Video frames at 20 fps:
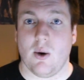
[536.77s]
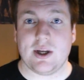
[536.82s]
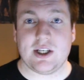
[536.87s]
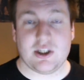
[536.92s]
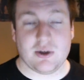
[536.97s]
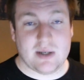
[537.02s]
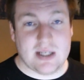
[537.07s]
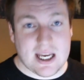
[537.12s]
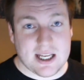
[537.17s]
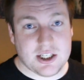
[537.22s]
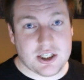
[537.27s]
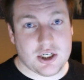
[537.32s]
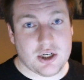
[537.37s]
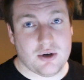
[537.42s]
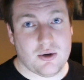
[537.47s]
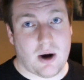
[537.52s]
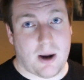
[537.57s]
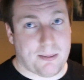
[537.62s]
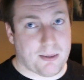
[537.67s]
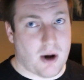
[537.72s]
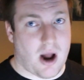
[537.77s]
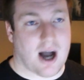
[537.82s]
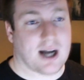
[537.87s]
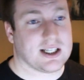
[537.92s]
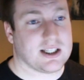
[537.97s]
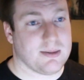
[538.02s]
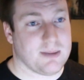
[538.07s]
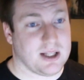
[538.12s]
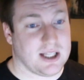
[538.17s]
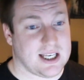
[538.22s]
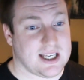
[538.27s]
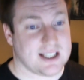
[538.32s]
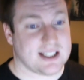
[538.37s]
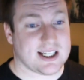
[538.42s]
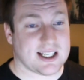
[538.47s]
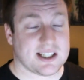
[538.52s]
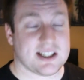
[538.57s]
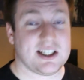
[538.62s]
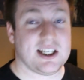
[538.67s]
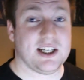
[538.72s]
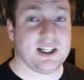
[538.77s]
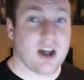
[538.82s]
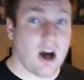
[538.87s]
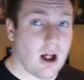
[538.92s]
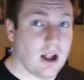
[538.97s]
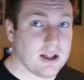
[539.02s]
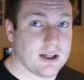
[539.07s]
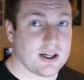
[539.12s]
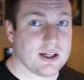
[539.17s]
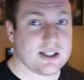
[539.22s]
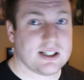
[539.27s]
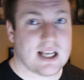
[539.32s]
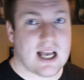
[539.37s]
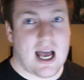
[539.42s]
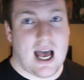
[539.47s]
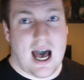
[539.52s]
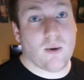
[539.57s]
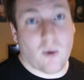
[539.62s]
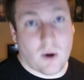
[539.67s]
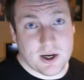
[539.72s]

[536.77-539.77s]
going to get you approximately $60 at a